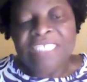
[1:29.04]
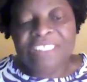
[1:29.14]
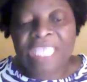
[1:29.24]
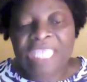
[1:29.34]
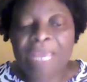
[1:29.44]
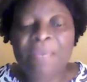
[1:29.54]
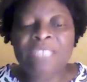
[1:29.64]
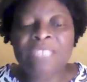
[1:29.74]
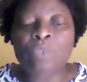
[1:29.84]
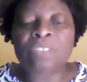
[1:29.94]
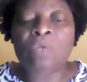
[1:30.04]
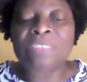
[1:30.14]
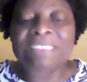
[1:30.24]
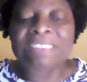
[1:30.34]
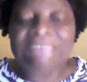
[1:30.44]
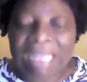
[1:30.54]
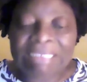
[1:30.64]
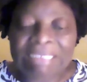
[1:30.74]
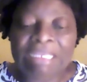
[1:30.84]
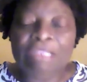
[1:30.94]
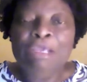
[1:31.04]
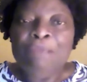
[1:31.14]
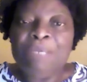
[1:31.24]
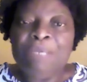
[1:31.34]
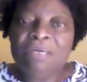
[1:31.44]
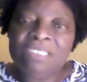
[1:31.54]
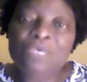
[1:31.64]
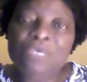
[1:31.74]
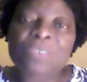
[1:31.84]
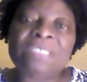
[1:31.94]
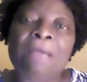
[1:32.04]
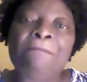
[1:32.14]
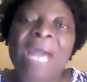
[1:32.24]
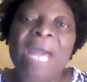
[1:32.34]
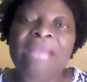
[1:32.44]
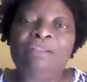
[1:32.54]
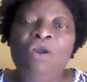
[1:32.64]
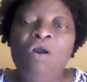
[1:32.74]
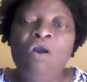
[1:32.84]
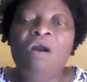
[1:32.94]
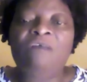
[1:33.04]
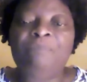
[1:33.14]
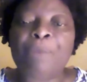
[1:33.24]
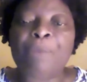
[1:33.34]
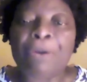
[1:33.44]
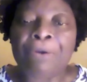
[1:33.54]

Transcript: Jabez was outstanding because he was a man of prayer.